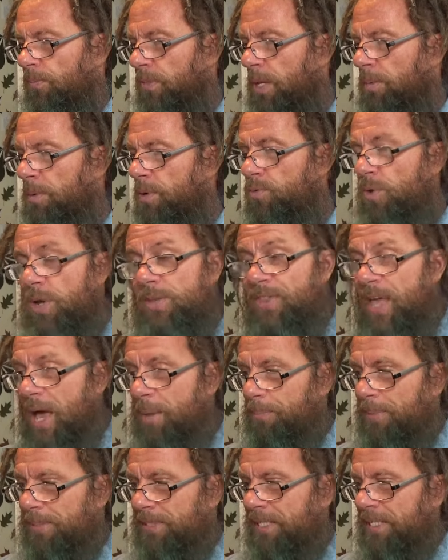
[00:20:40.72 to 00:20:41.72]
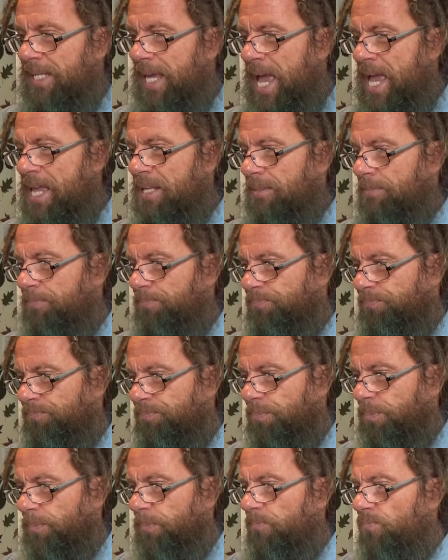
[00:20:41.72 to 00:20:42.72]
Let me read that bit again.
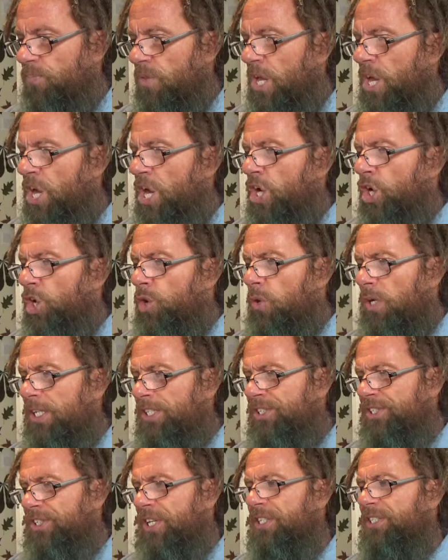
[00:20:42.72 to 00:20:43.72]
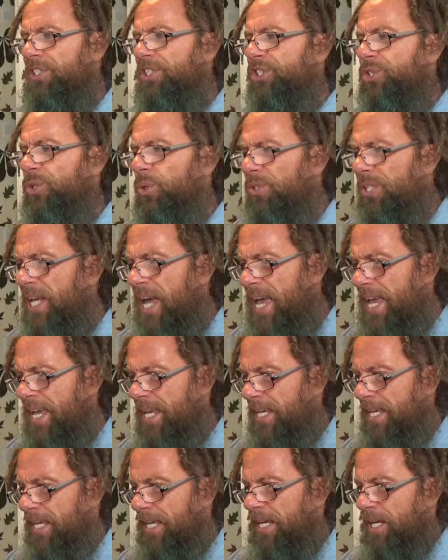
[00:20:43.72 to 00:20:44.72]
Christians
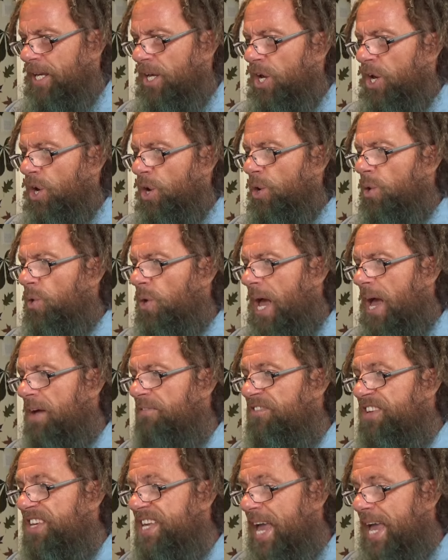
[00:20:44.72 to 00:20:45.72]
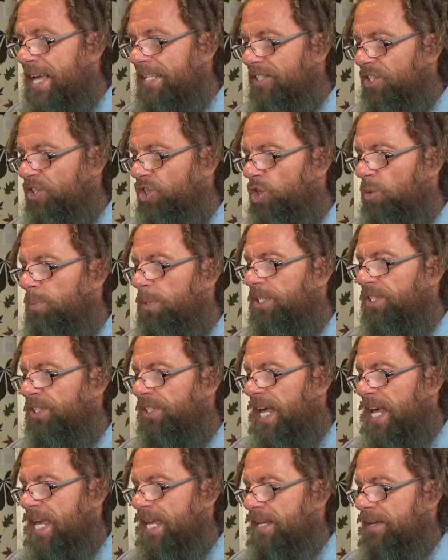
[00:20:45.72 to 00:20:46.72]
today who have yet to be
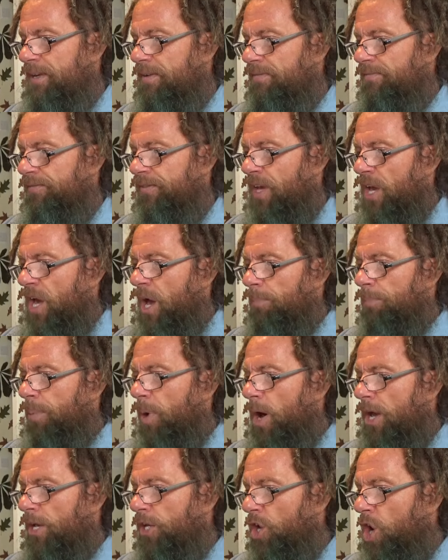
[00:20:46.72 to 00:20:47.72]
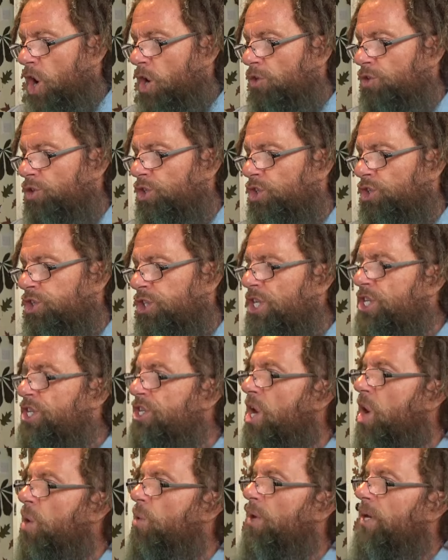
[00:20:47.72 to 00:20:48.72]
saved by consciously
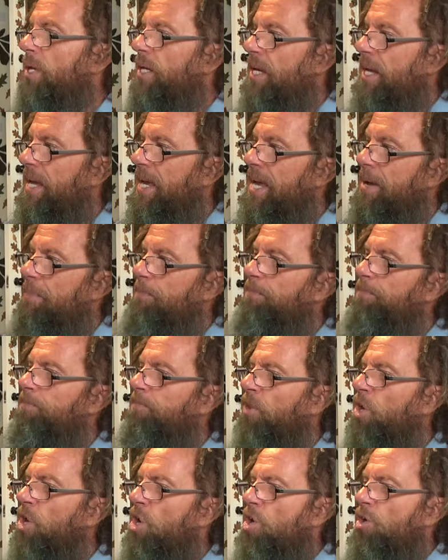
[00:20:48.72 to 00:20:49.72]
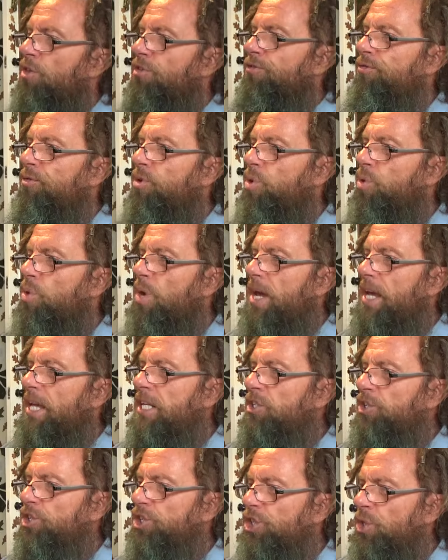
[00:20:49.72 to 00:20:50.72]
knowing Him through
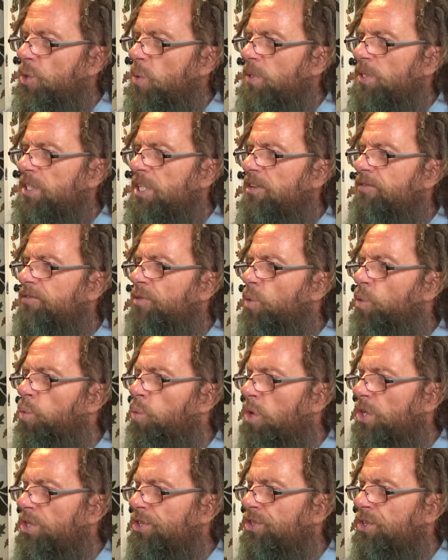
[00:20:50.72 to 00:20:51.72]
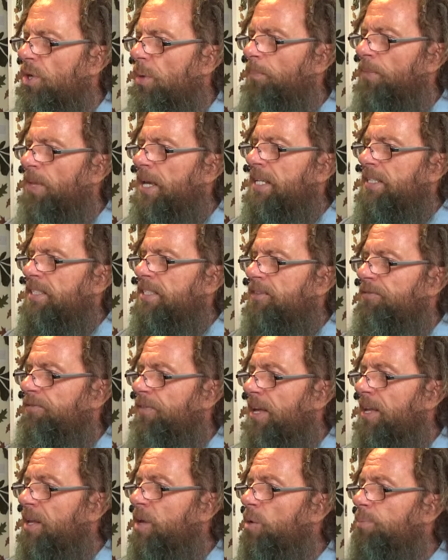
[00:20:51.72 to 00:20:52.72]
intuitive wisdom
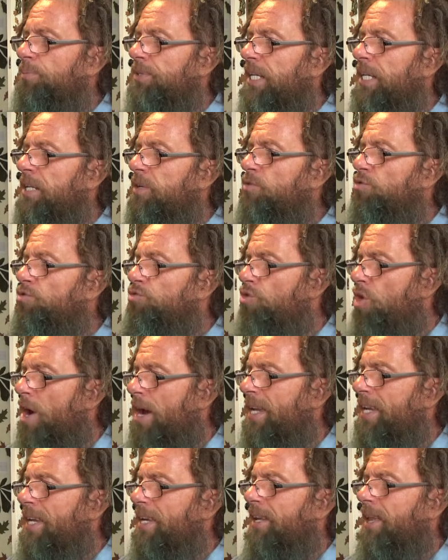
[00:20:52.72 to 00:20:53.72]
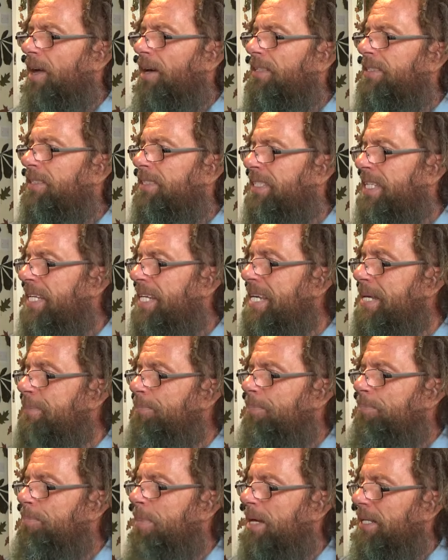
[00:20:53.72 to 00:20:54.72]
developed in regular
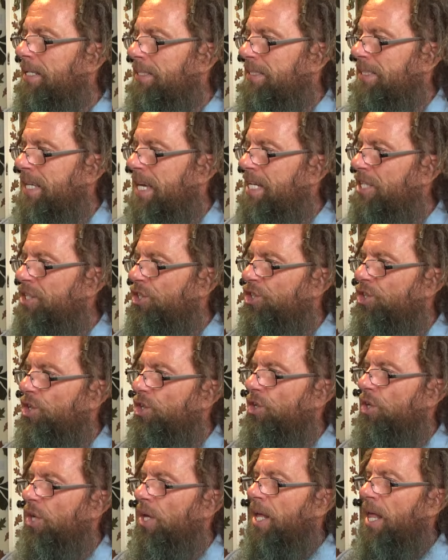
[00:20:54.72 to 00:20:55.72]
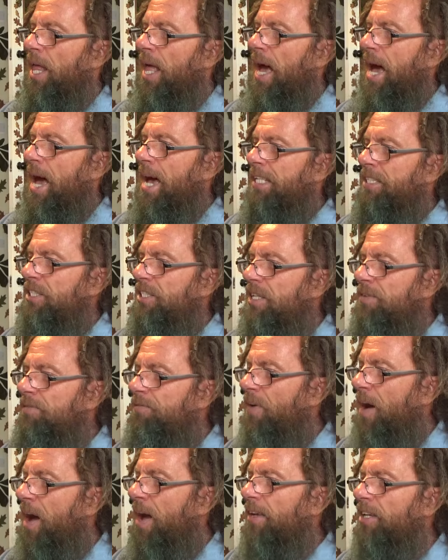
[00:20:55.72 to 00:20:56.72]
deep meditation and
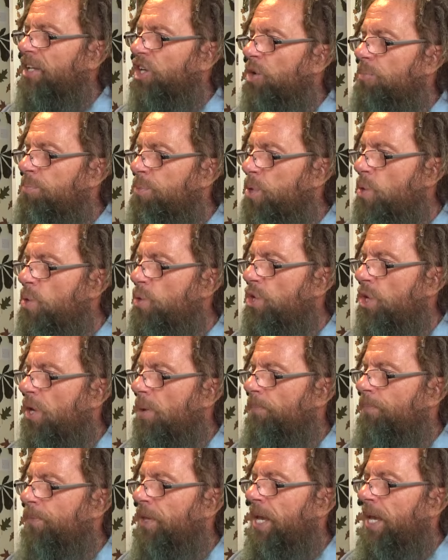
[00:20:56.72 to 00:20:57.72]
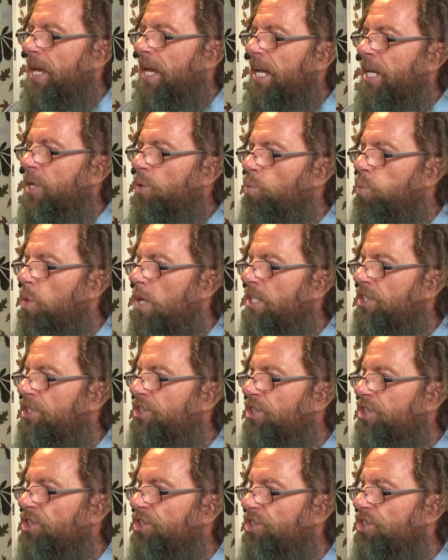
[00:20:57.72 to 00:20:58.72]
divine communion in which
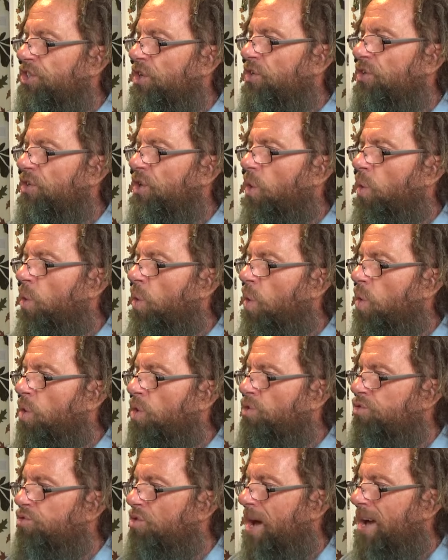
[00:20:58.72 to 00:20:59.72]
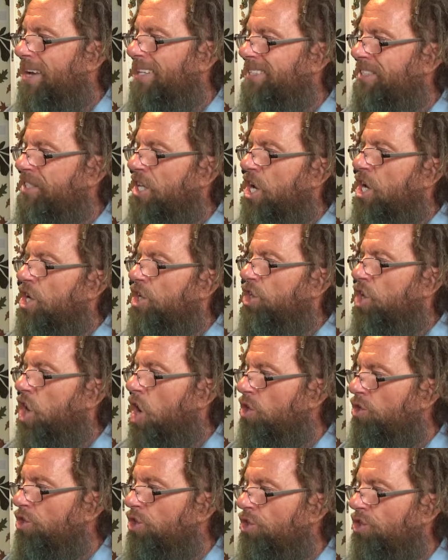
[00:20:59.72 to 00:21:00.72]
the Son or Christ
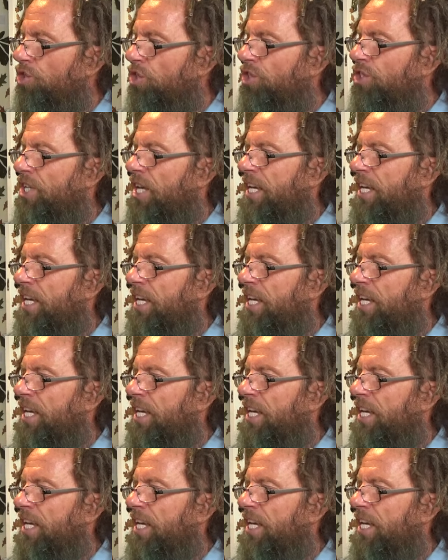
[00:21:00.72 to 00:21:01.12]
consciousness